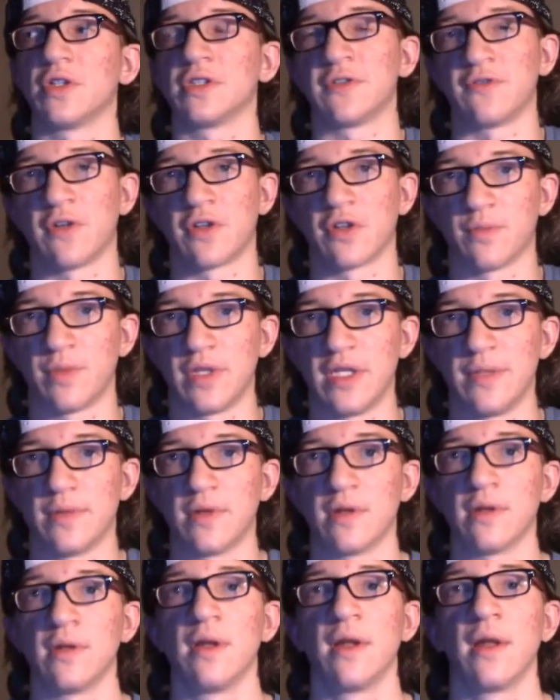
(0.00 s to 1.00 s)
of other
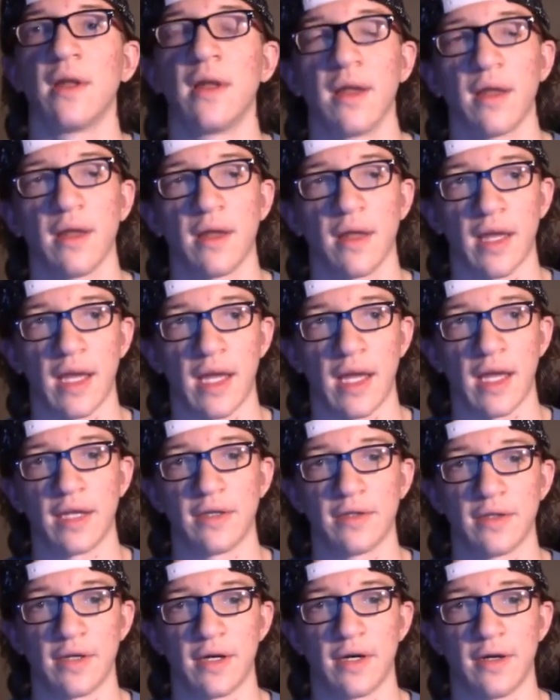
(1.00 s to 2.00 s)
people.
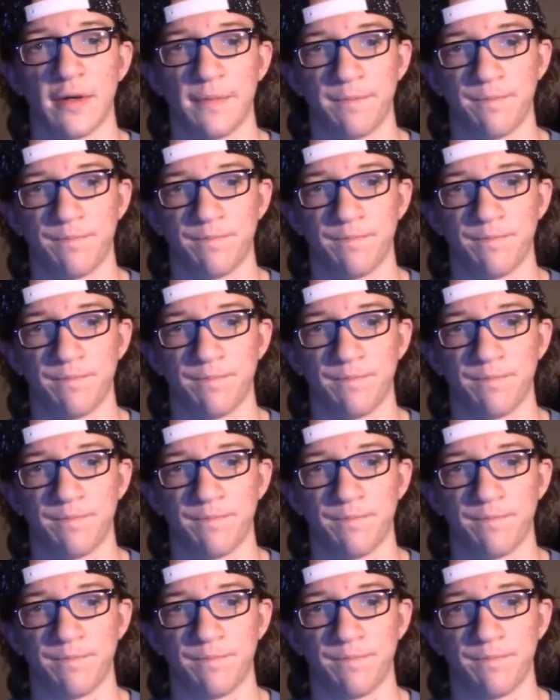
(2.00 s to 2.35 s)
And, um,